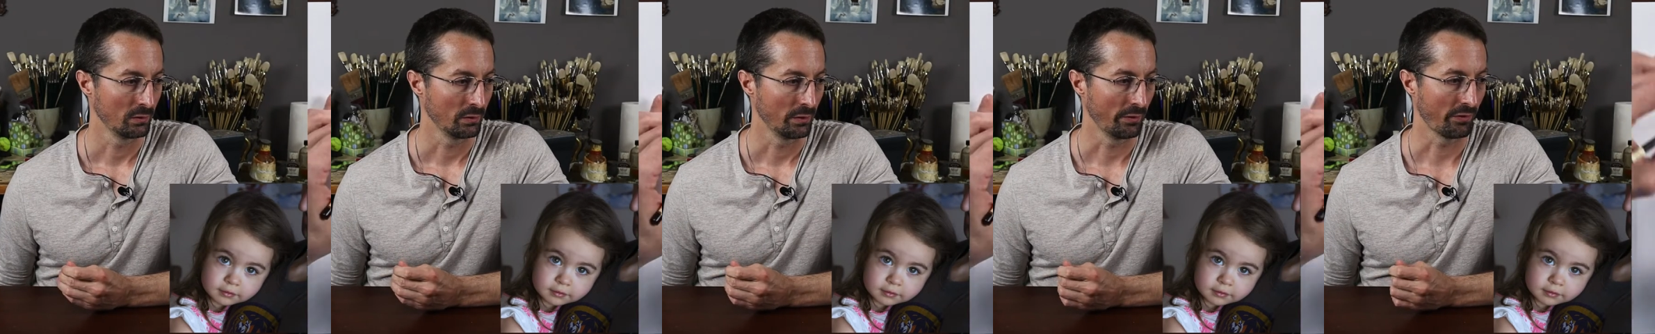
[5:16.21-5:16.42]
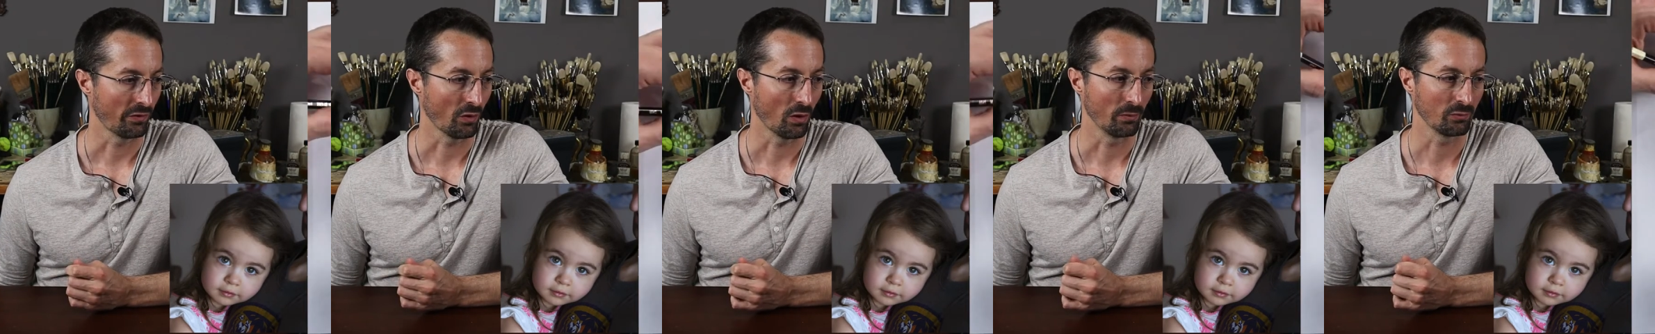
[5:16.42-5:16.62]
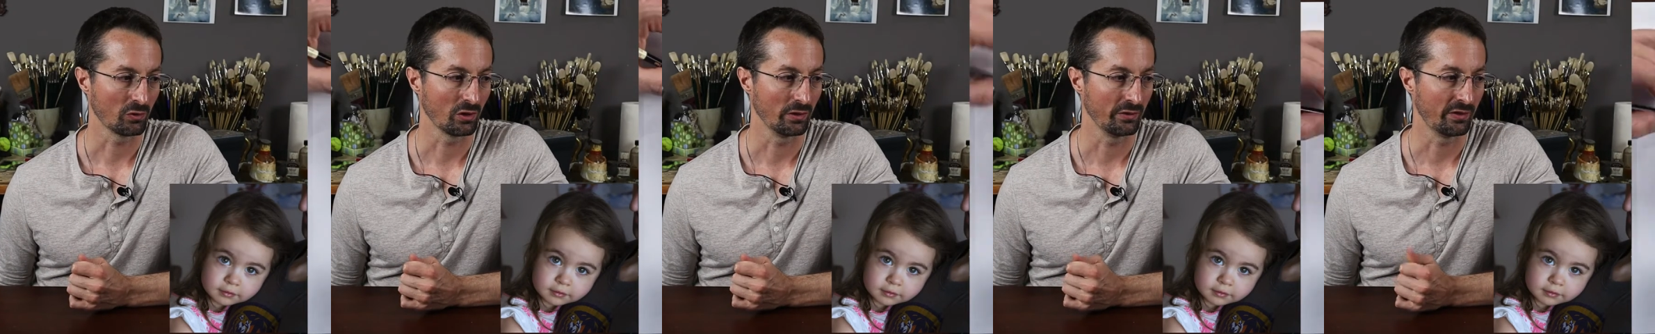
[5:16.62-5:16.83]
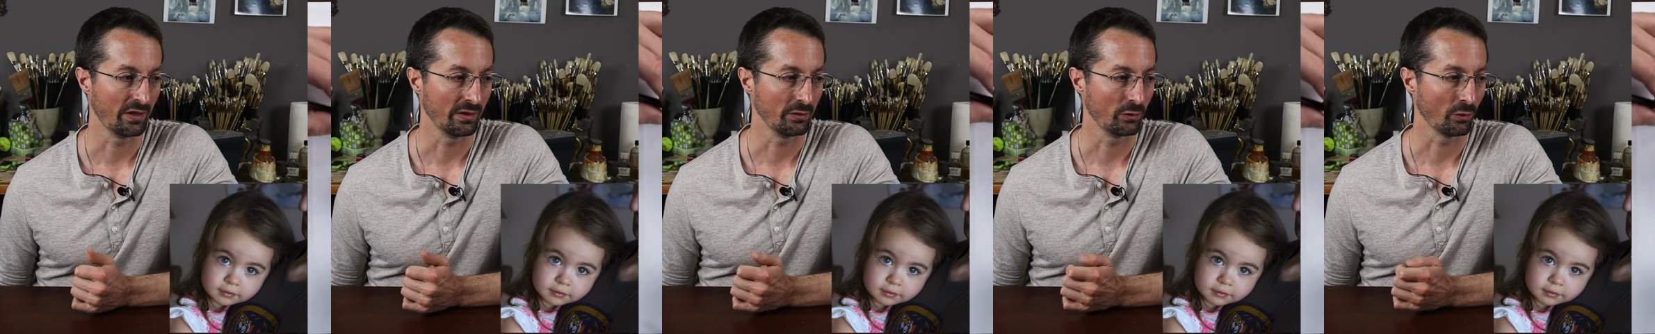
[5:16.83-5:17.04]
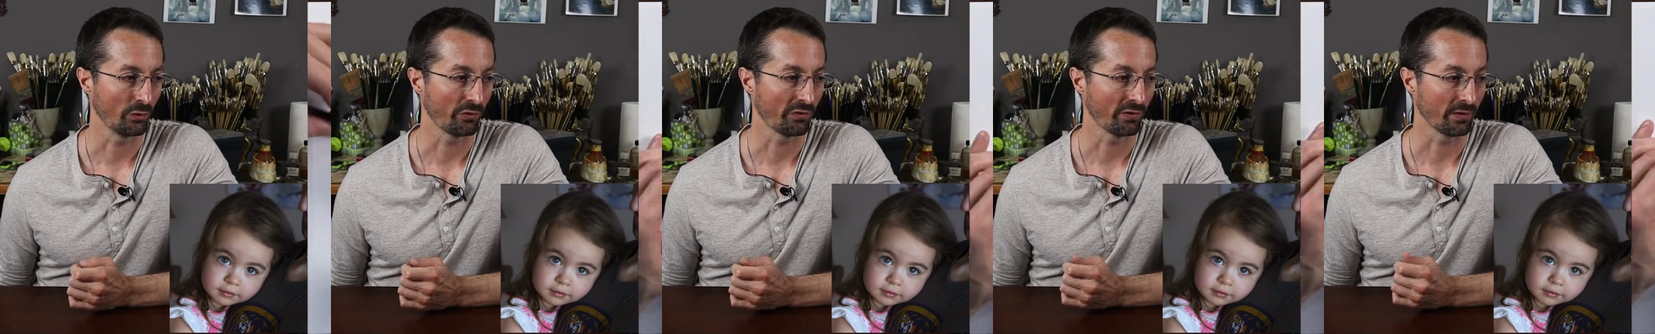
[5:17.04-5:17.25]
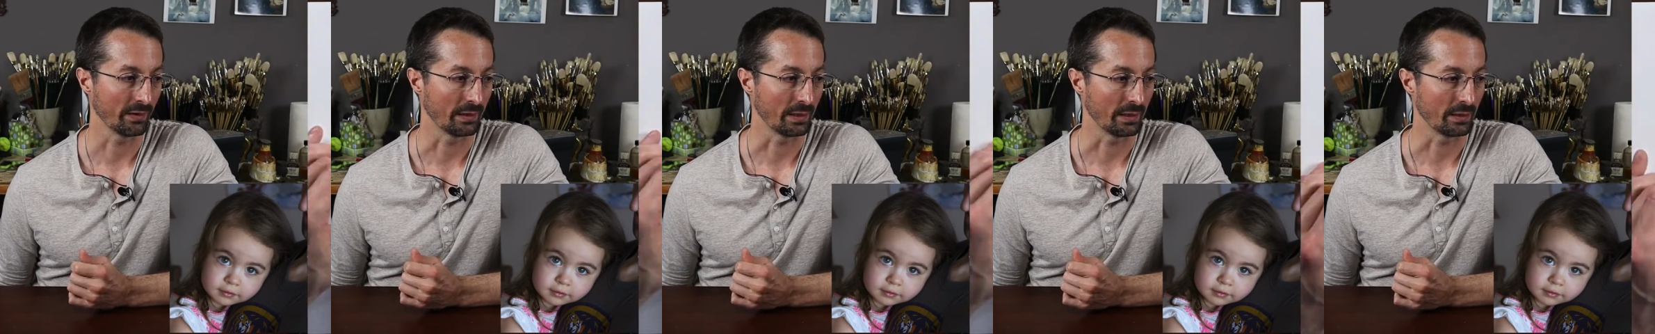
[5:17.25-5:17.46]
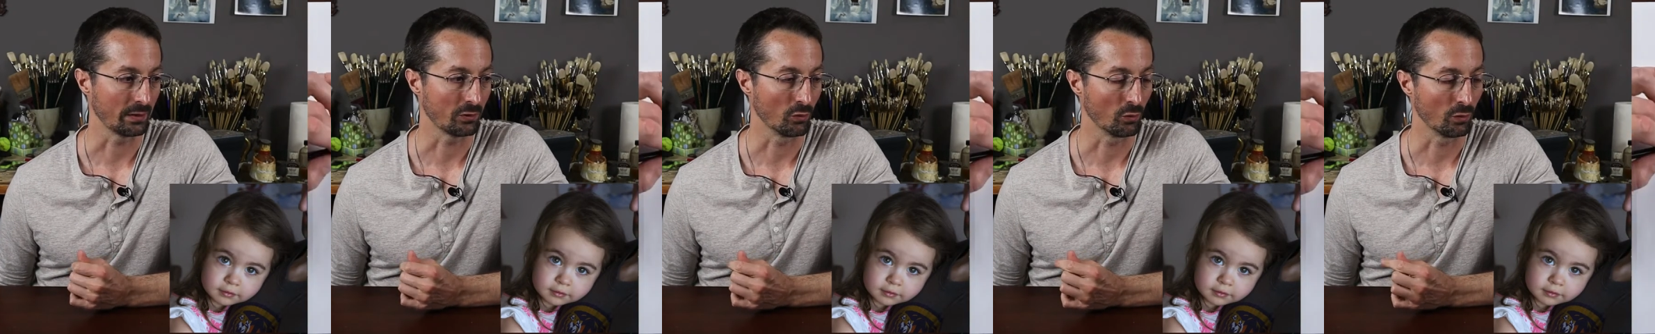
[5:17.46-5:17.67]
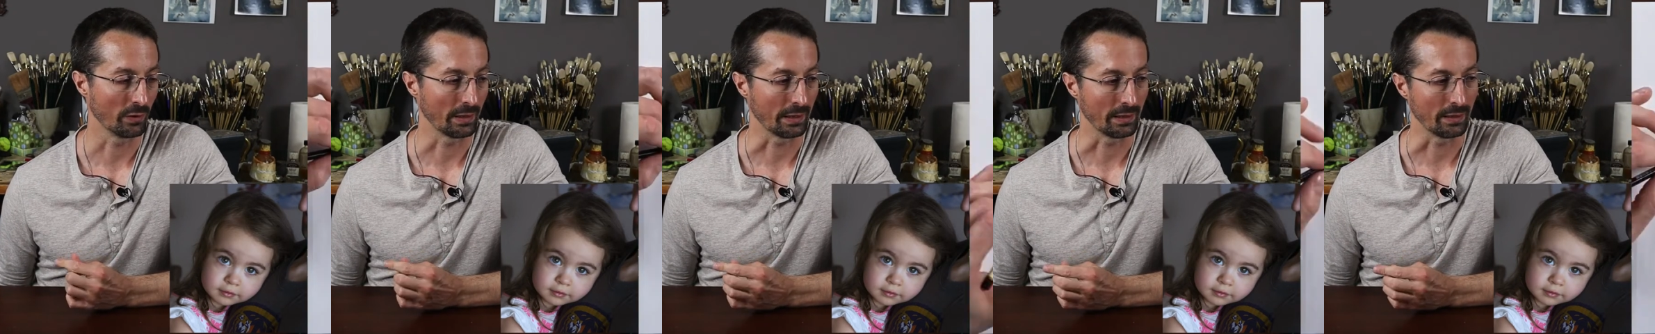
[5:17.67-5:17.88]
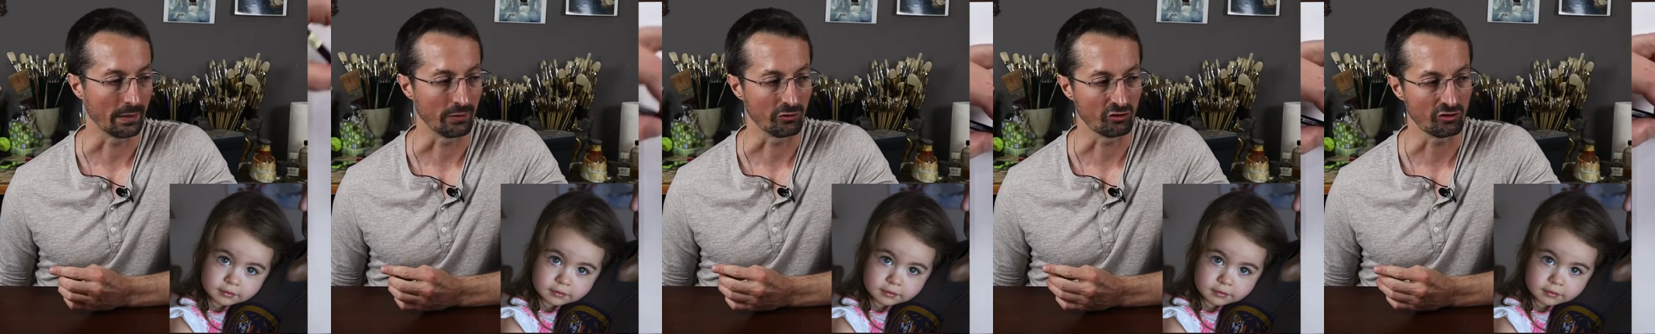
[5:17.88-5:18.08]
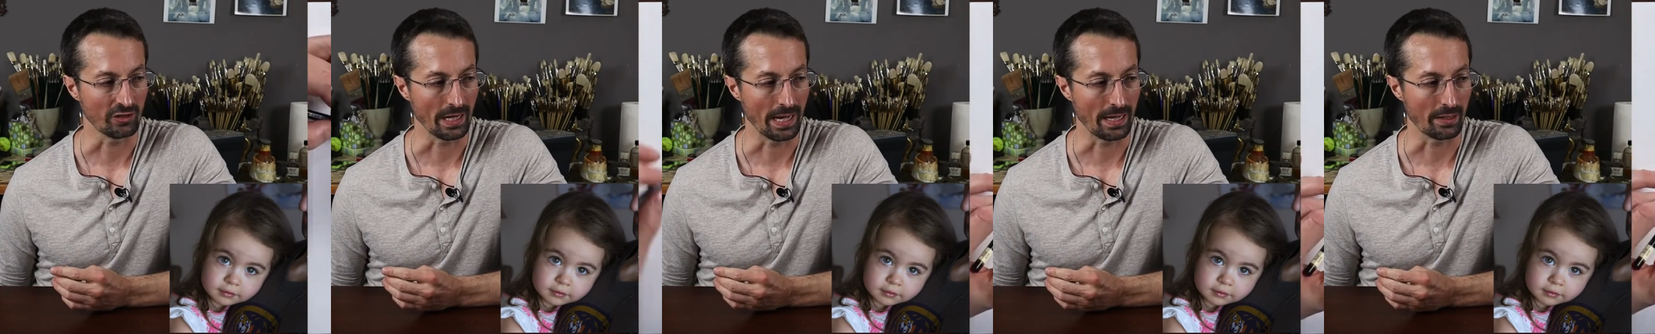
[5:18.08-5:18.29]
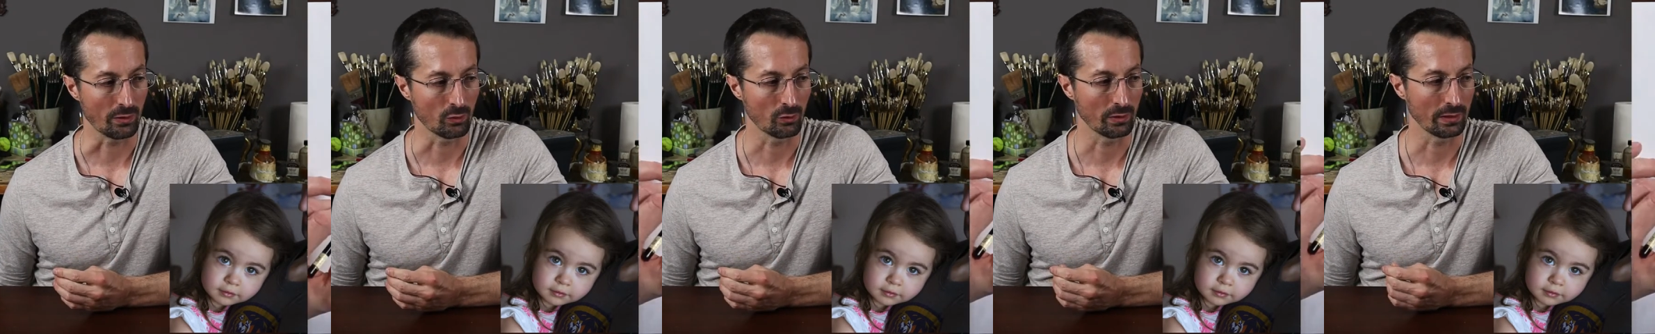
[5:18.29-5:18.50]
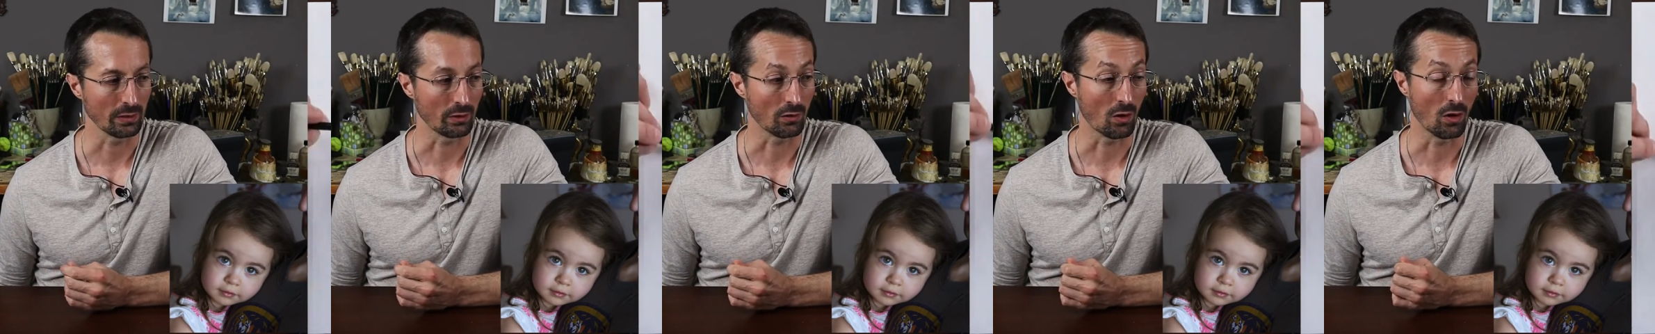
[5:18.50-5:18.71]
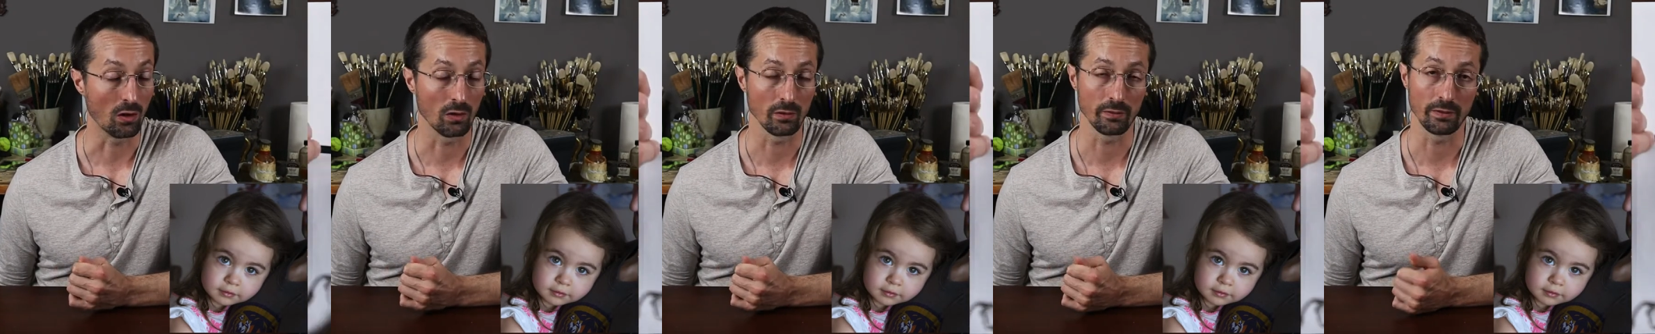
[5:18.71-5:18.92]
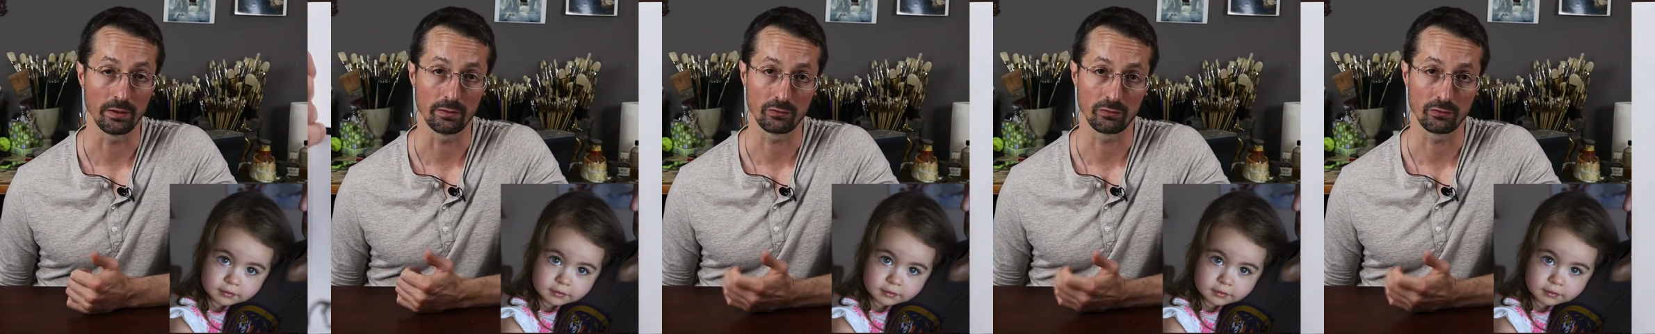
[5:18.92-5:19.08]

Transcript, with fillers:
Speaker 1: And so I'm continuously going in and shadowing, all in the